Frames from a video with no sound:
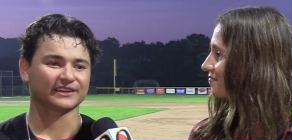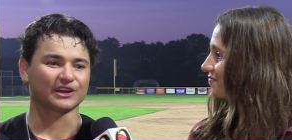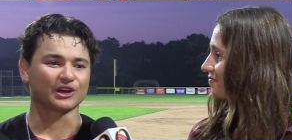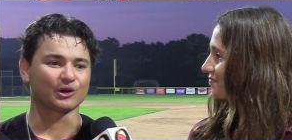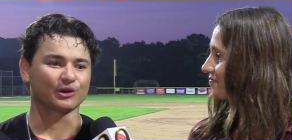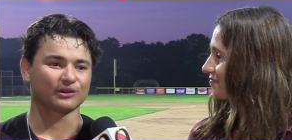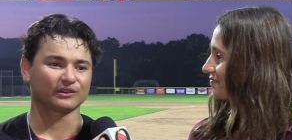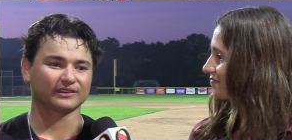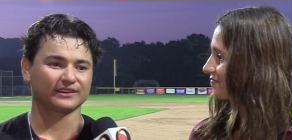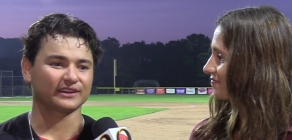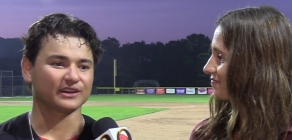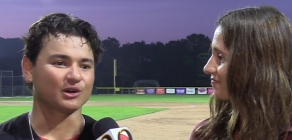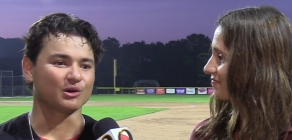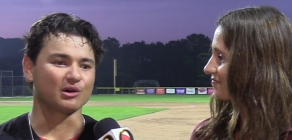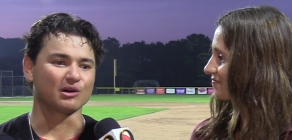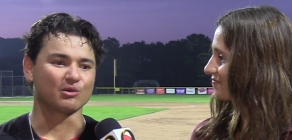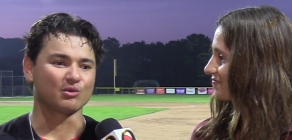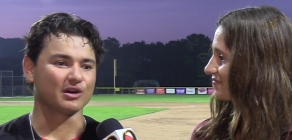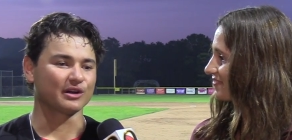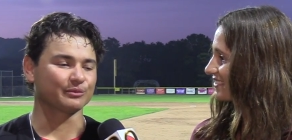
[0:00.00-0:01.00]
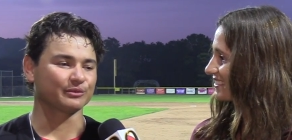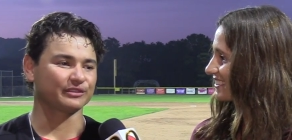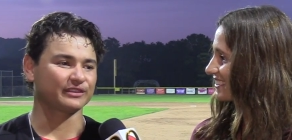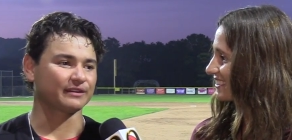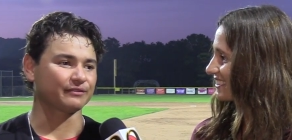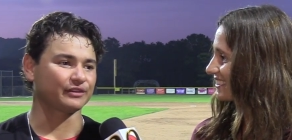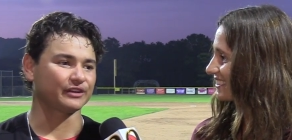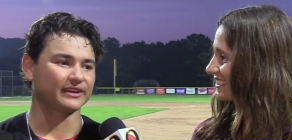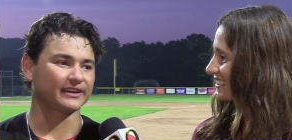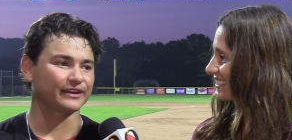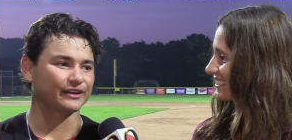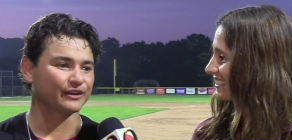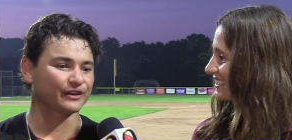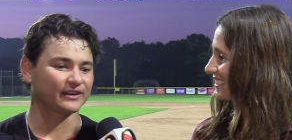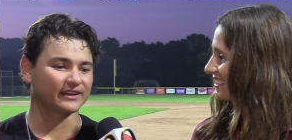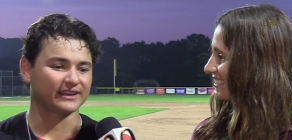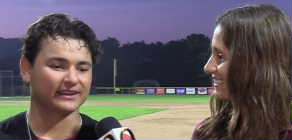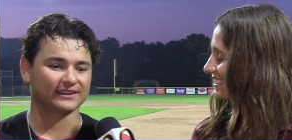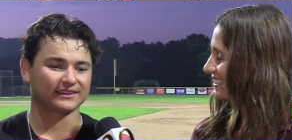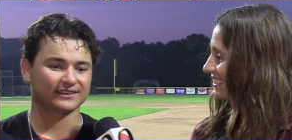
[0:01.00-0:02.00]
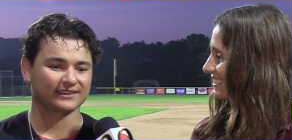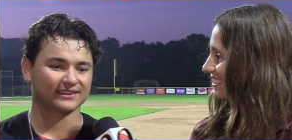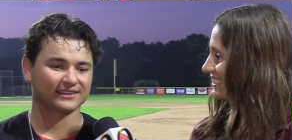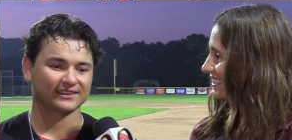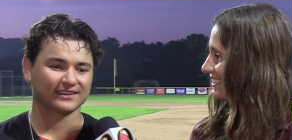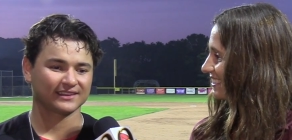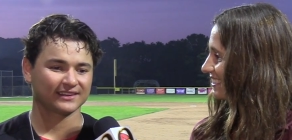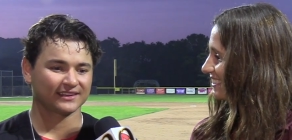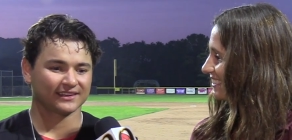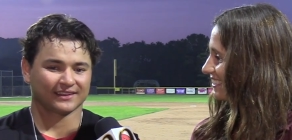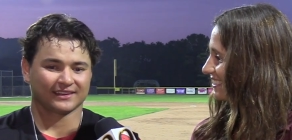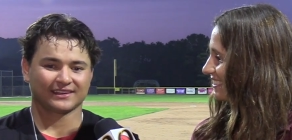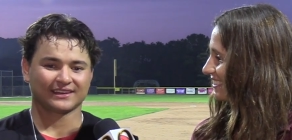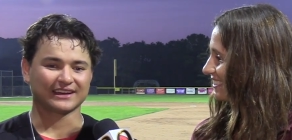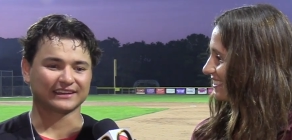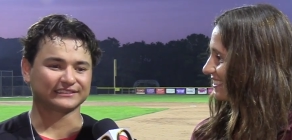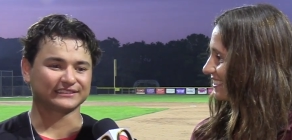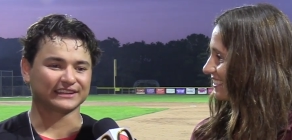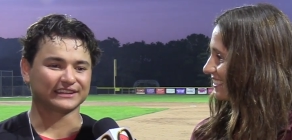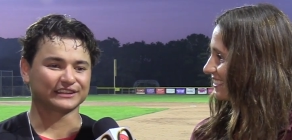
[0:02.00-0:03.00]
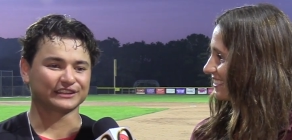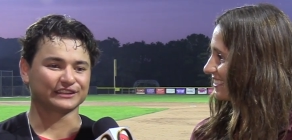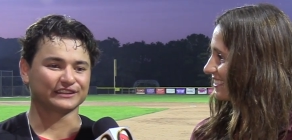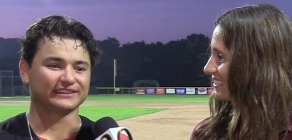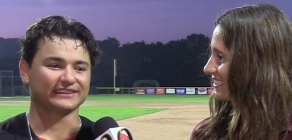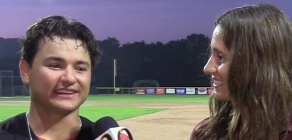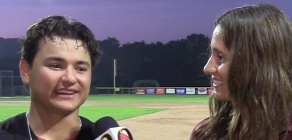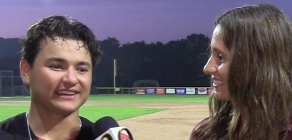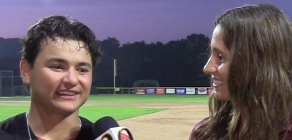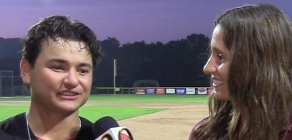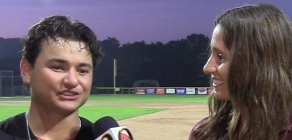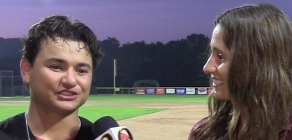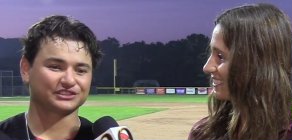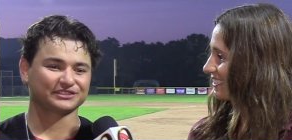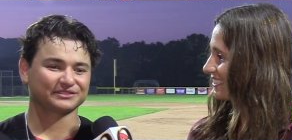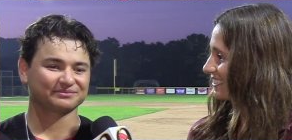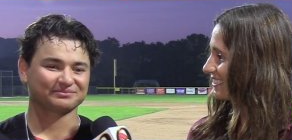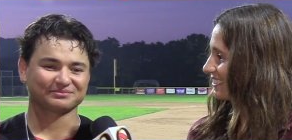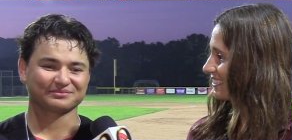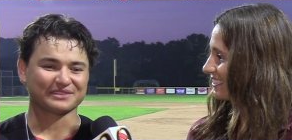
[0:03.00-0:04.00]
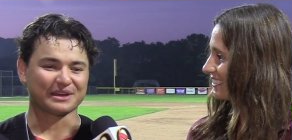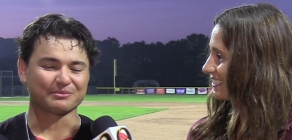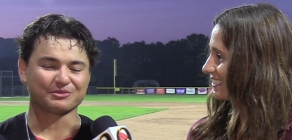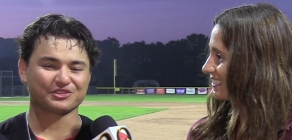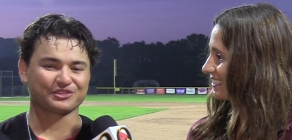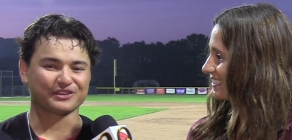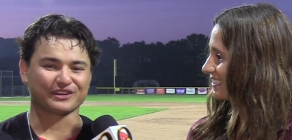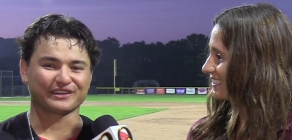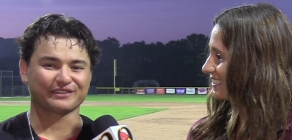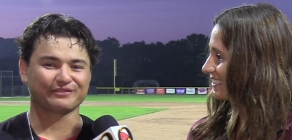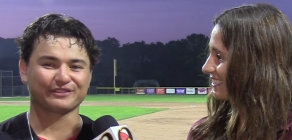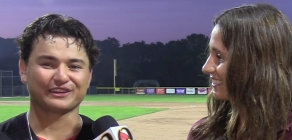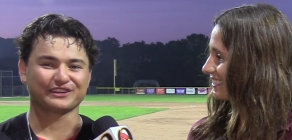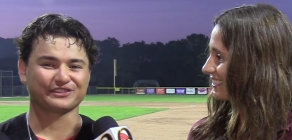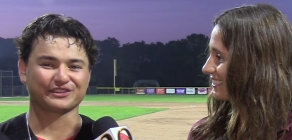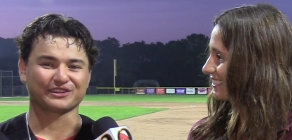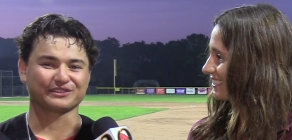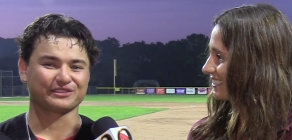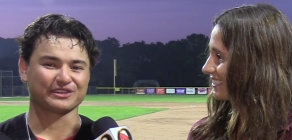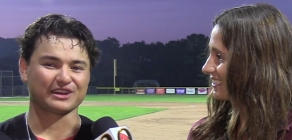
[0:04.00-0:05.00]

Speaker 1: go go one with every hitter and at the end of the day just I'm just trying to finish on